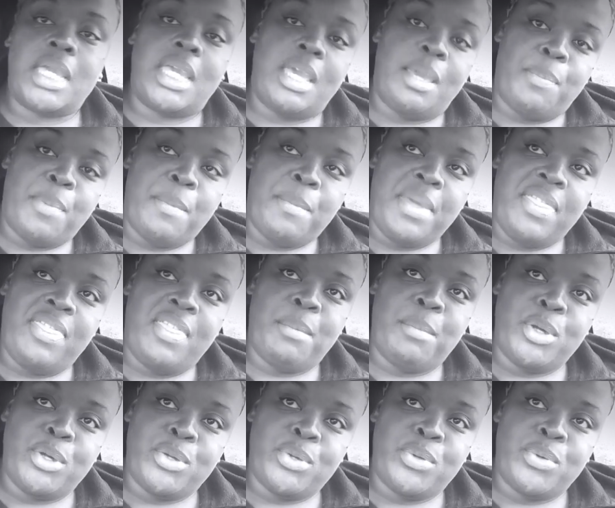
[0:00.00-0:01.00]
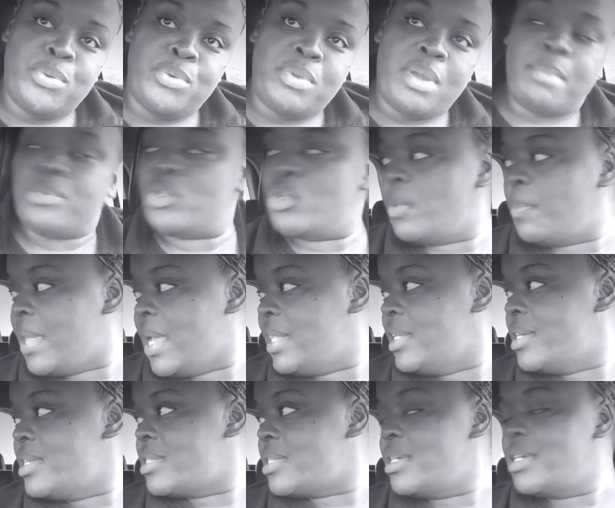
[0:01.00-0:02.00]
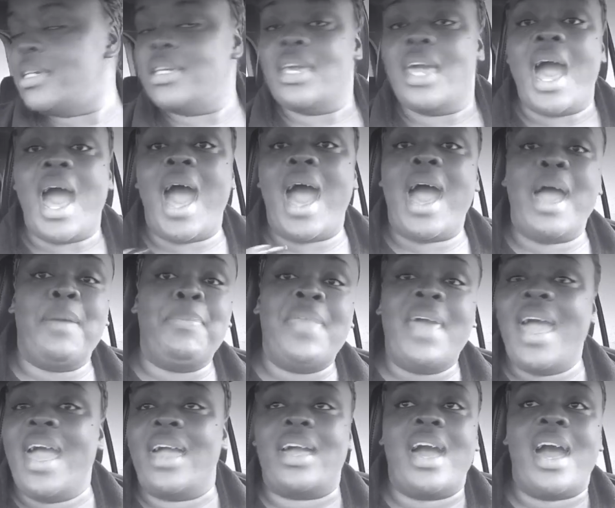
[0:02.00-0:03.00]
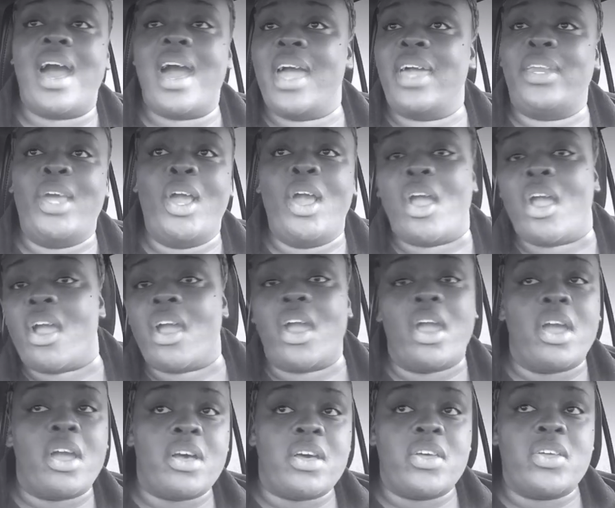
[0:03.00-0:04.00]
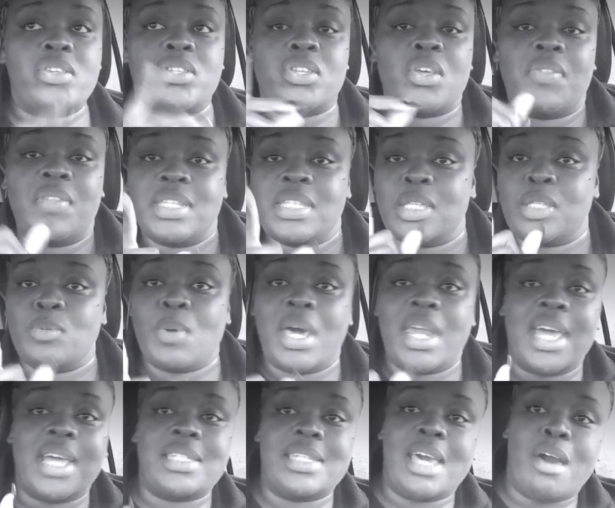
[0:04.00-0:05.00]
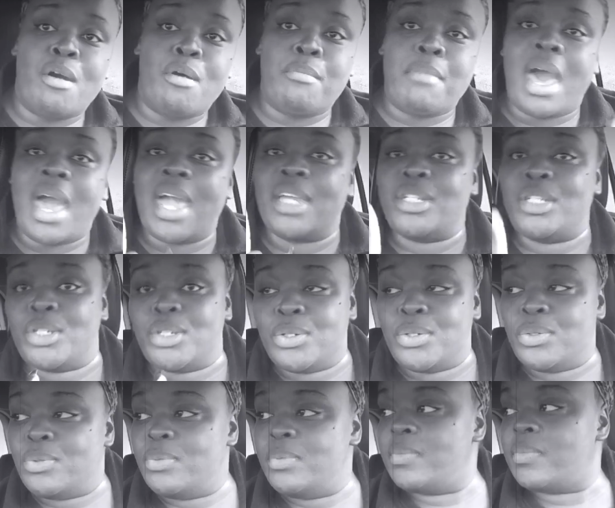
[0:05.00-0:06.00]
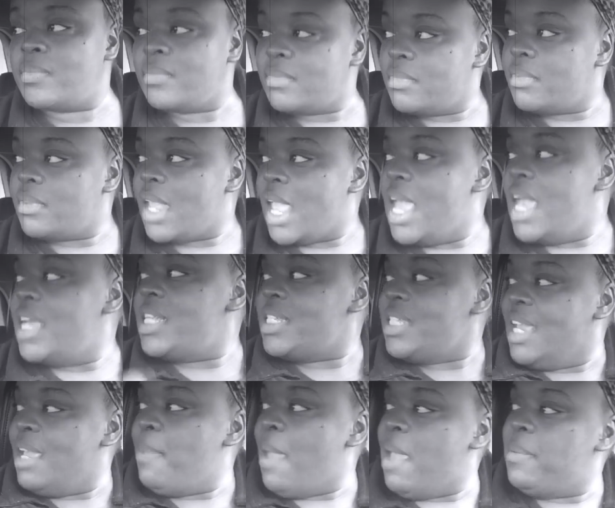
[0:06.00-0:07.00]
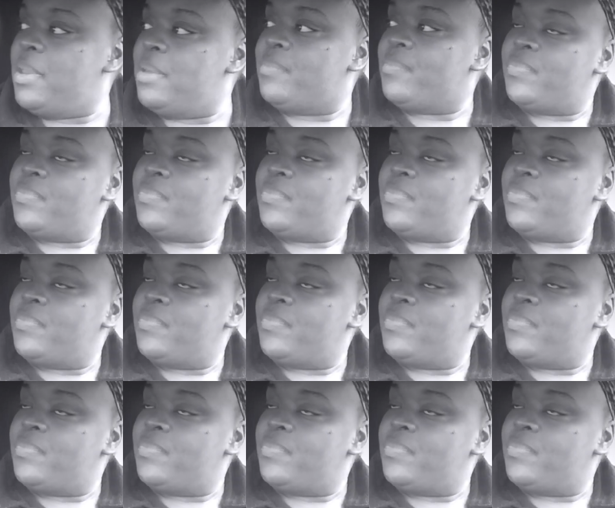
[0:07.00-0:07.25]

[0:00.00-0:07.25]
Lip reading: Keep them in the mood. I'm doing a playlist. I'm that kind of girl, so this is what I tell my dude. Sing it, baby.